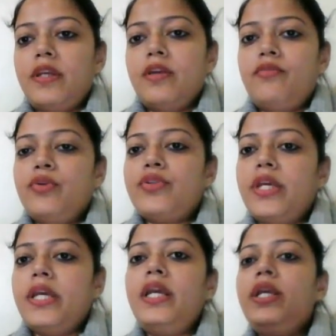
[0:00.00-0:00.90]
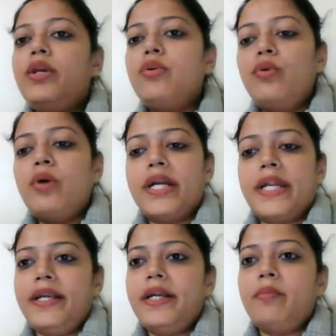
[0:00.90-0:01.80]
If you say, you
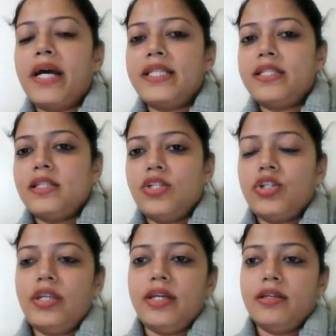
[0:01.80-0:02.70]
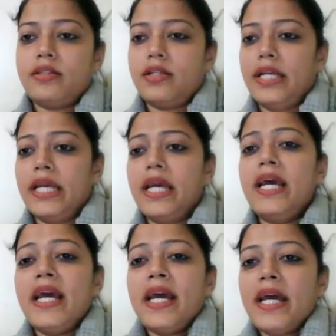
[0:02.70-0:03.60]
attended my session yesterday,
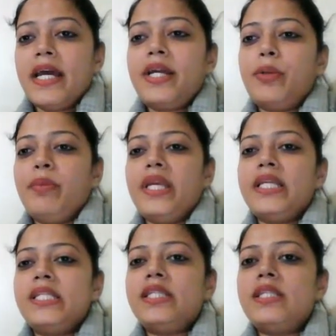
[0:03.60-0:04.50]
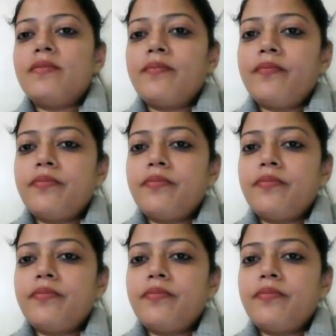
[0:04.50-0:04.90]
it means